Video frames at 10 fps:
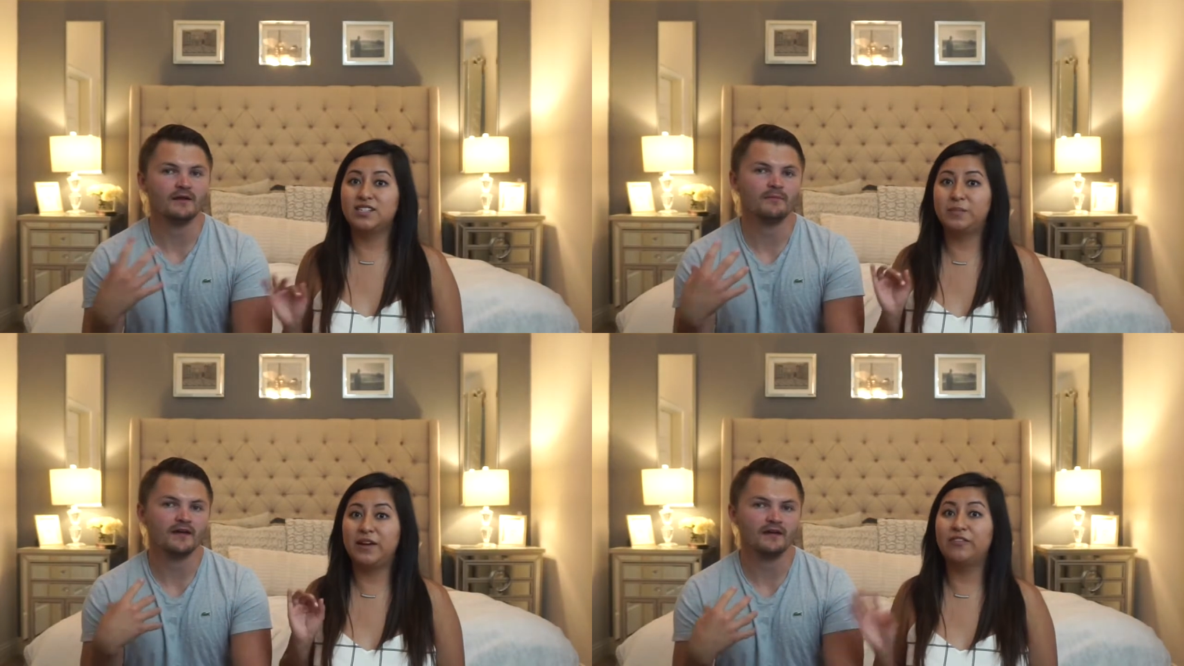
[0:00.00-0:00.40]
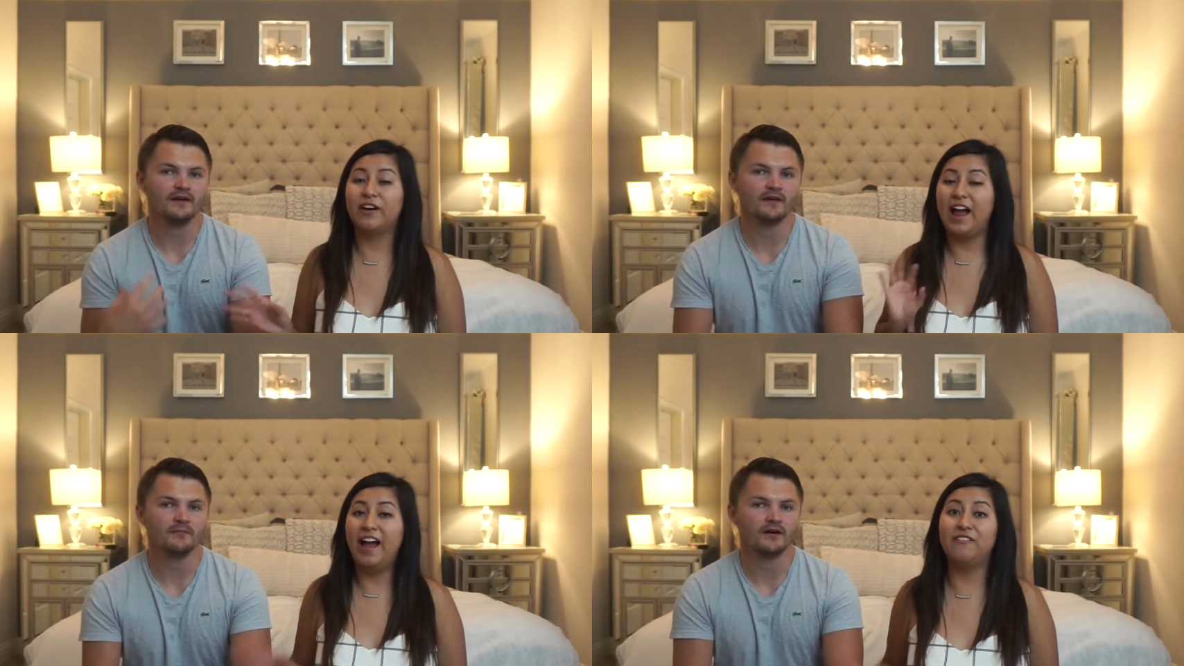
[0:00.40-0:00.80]
Speaker 1: to, to pay, pay
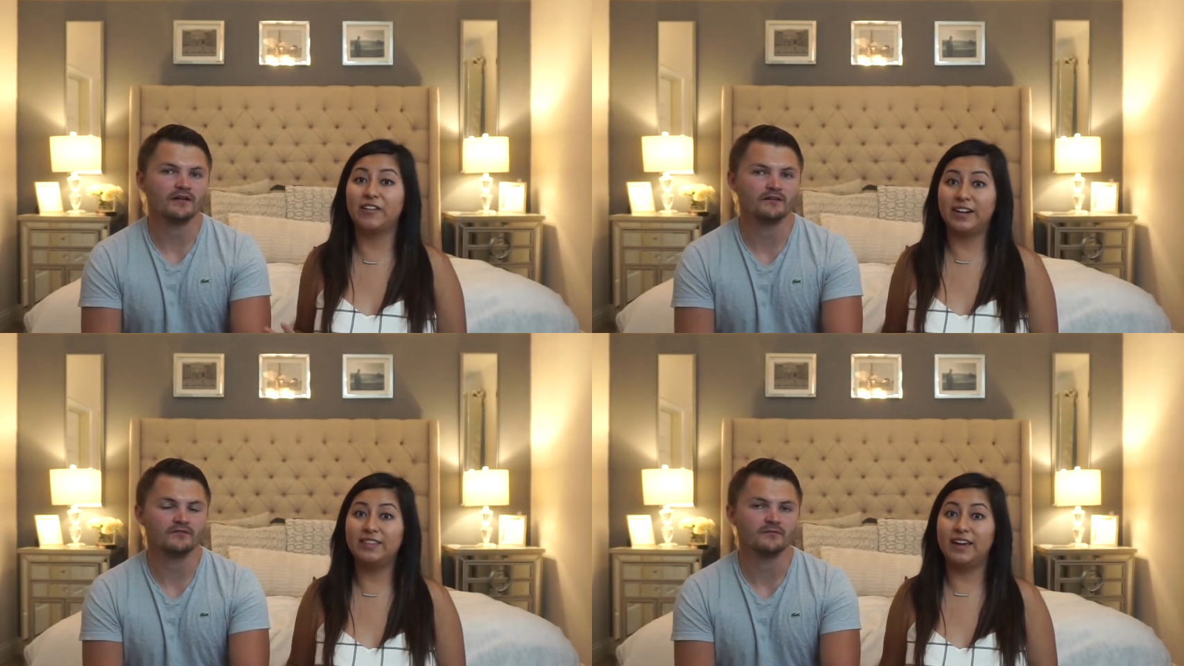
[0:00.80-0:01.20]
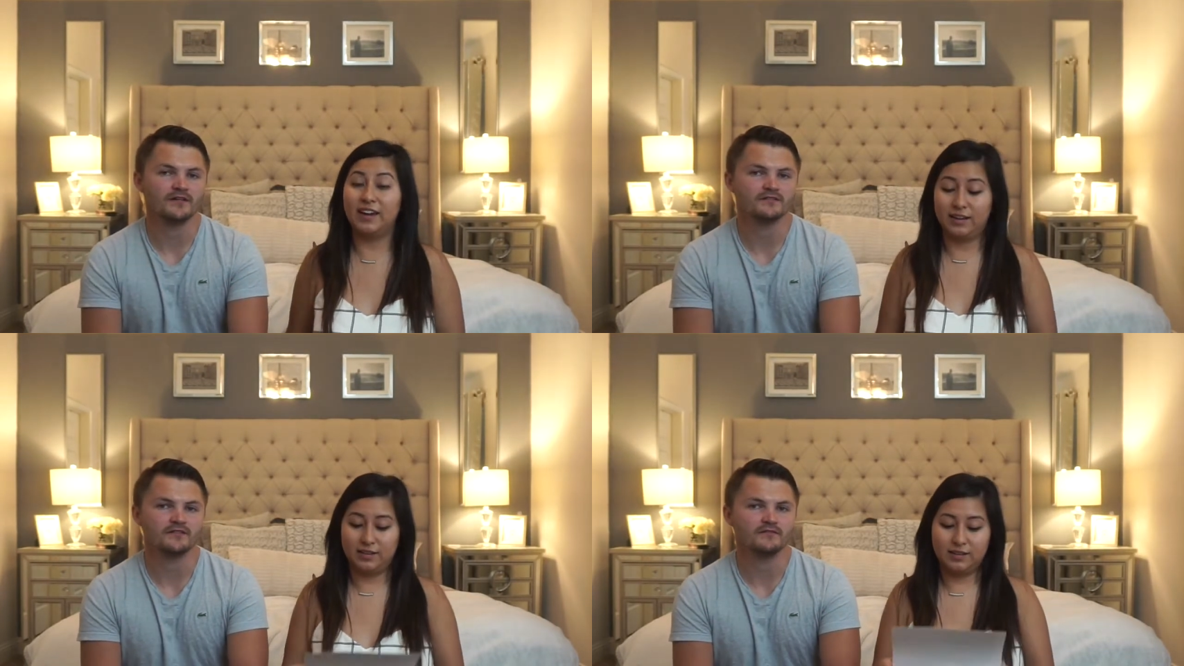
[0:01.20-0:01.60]
out of everything. pocket for my
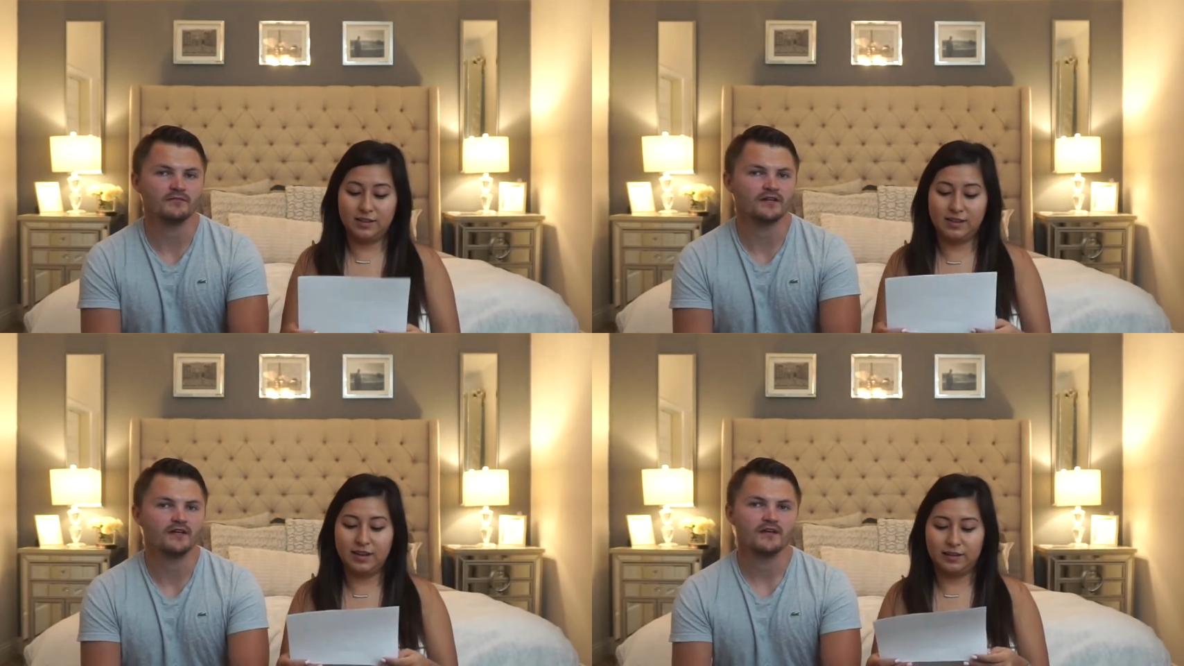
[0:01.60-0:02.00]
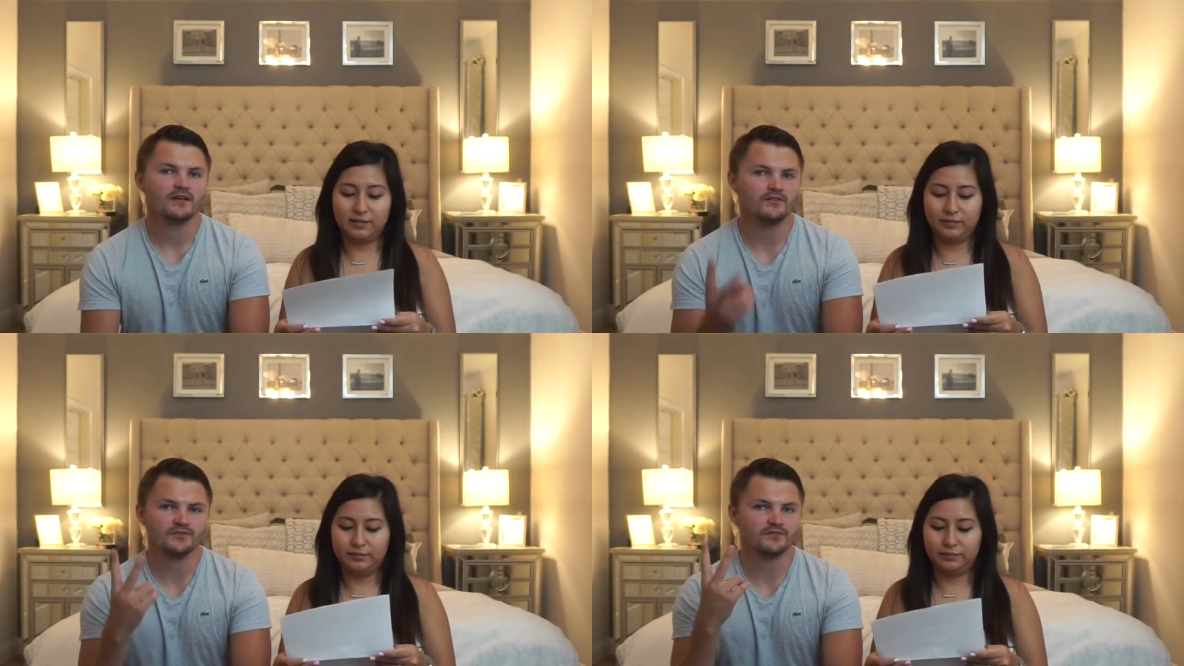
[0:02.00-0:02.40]
stuff. But yeah.
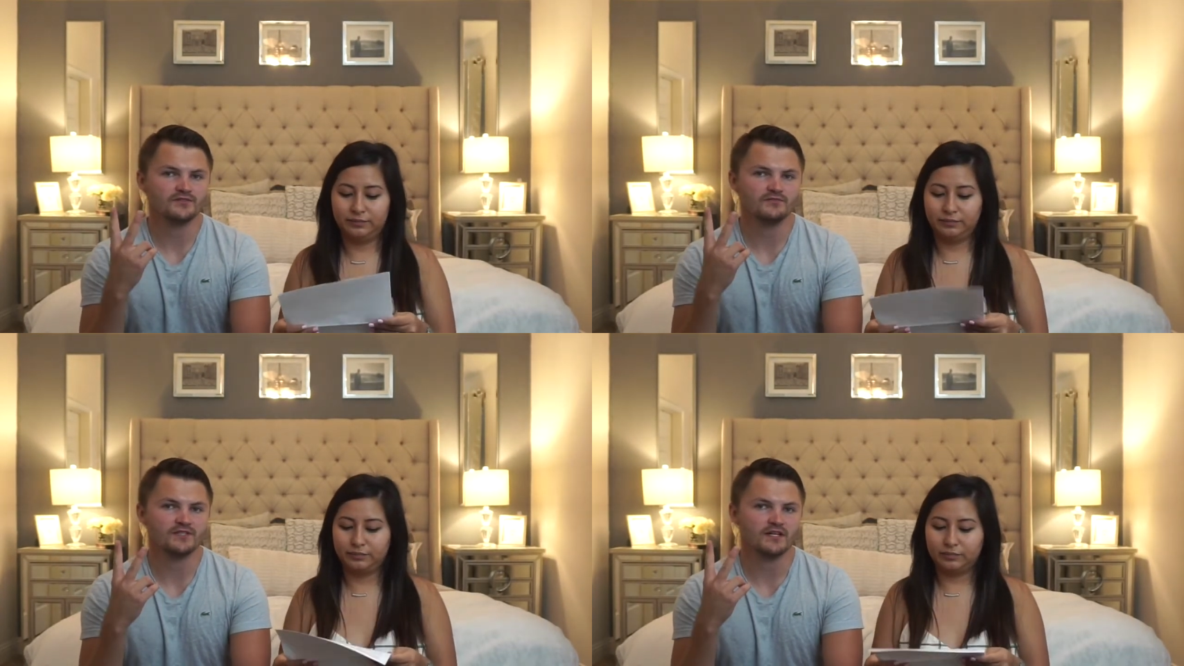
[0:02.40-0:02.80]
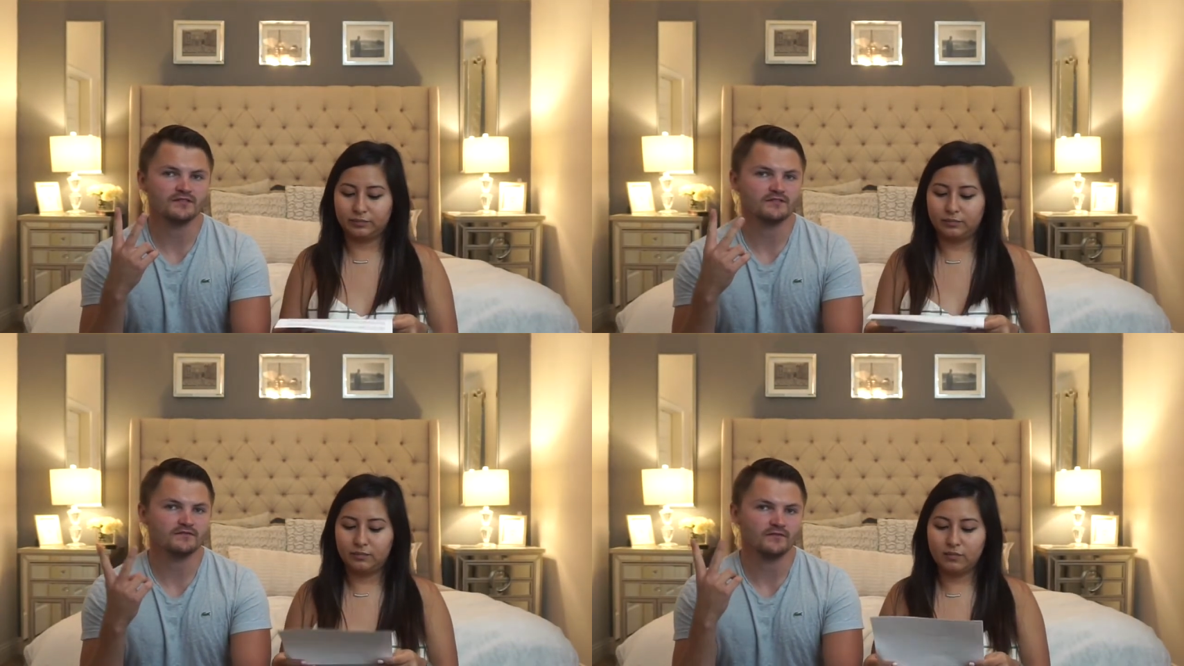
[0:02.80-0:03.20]
there's only two
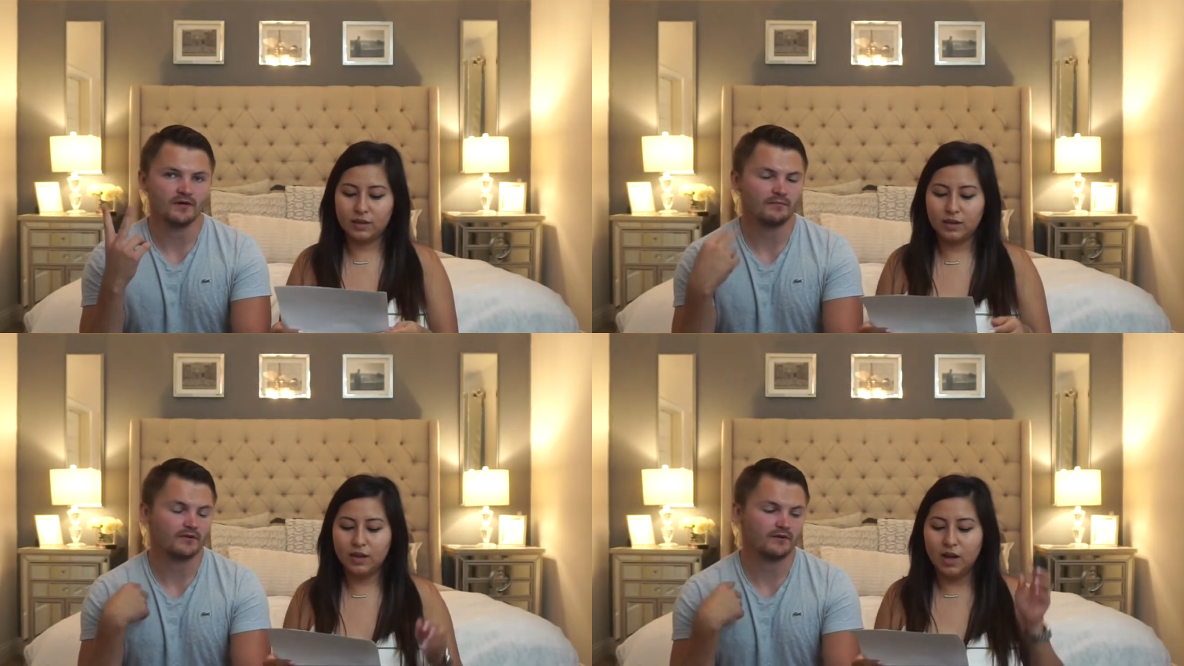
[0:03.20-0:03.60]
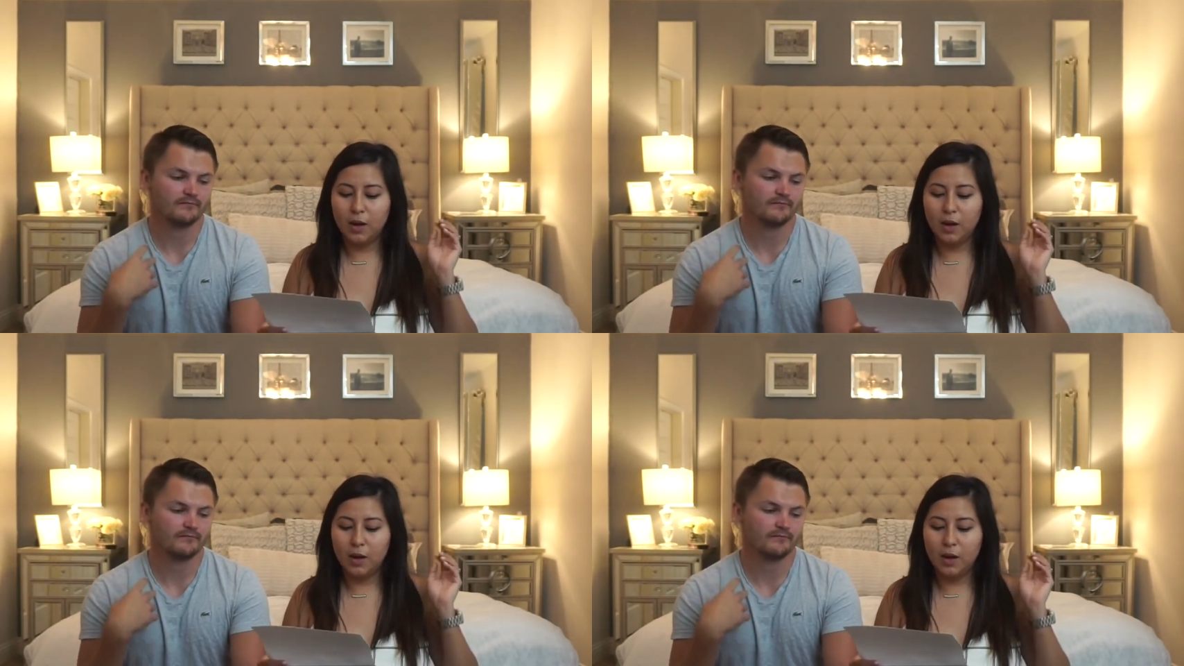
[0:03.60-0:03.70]
tests for my part.